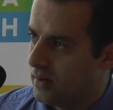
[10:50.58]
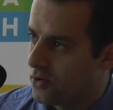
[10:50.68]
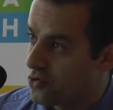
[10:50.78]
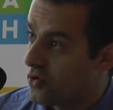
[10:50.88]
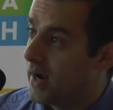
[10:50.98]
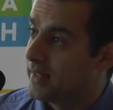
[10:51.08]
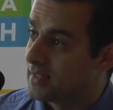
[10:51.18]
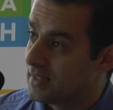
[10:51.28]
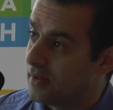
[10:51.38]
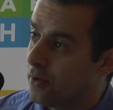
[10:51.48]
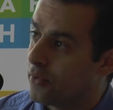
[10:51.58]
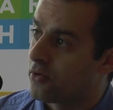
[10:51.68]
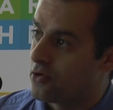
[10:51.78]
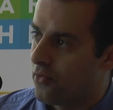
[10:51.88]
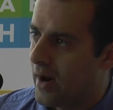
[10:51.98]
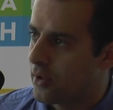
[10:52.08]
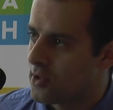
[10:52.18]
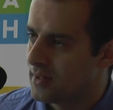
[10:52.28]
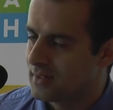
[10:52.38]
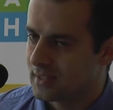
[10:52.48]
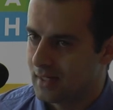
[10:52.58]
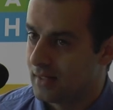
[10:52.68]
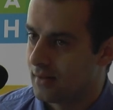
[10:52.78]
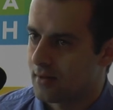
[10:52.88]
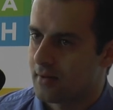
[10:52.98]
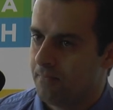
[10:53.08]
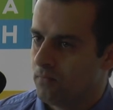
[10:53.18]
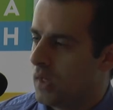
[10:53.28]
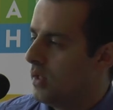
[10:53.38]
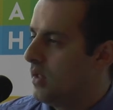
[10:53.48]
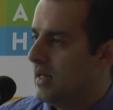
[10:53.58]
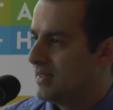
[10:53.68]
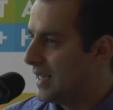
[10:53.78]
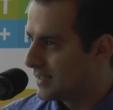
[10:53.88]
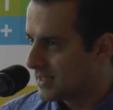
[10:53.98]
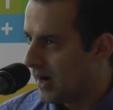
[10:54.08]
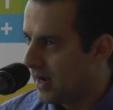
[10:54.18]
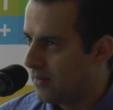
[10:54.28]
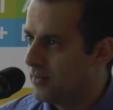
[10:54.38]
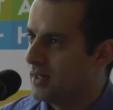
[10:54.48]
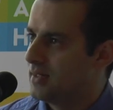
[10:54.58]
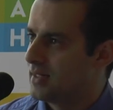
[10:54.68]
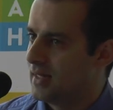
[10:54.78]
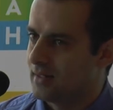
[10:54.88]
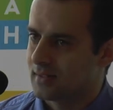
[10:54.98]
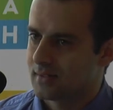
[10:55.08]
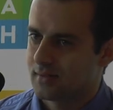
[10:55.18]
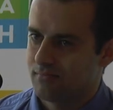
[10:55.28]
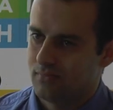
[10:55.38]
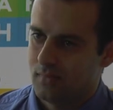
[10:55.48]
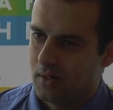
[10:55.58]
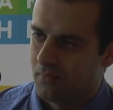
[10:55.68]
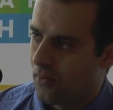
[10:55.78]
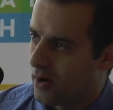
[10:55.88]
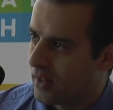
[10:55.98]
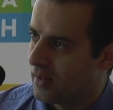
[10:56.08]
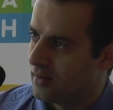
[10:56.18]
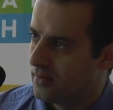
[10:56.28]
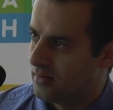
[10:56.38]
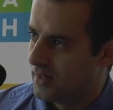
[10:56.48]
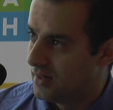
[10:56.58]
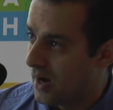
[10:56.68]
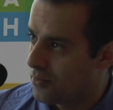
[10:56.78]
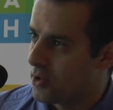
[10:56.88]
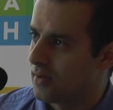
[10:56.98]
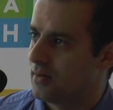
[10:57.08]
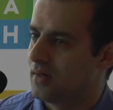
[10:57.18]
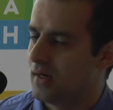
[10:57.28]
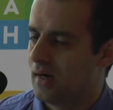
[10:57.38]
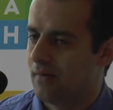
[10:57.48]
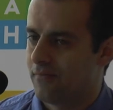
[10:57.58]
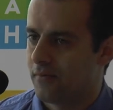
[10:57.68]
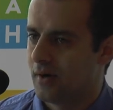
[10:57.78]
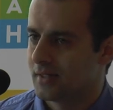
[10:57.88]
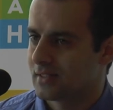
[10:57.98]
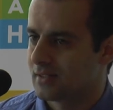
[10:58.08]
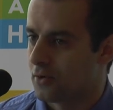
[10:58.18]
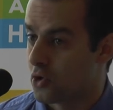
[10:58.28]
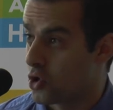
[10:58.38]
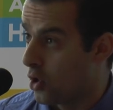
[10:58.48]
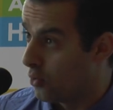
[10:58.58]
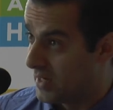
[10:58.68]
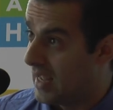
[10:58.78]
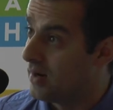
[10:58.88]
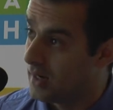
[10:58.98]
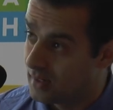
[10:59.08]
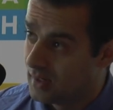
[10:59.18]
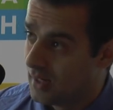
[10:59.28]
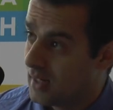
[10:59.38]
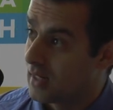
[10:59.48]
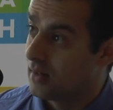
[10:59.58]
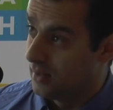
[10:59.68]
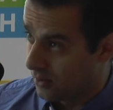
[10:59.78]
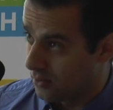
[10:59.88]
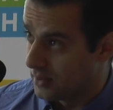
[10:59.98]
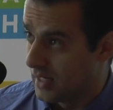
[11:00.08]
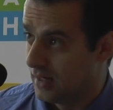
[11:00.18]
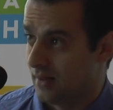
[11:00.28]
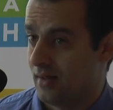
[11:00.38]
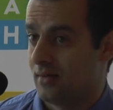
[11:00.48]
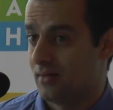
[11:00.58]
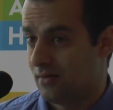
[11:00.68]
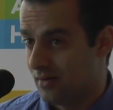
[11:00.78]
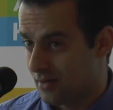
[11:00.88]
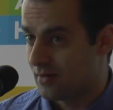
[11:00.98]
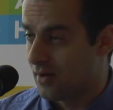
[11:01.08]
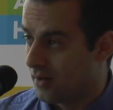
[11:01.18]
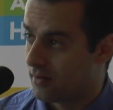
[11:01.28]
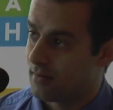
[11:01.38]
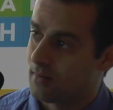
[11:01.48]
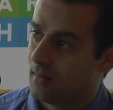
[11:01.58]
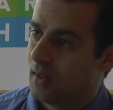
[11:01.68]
strides in those directions it takes time, it takes market adoption for us to show data, clinical data, that this does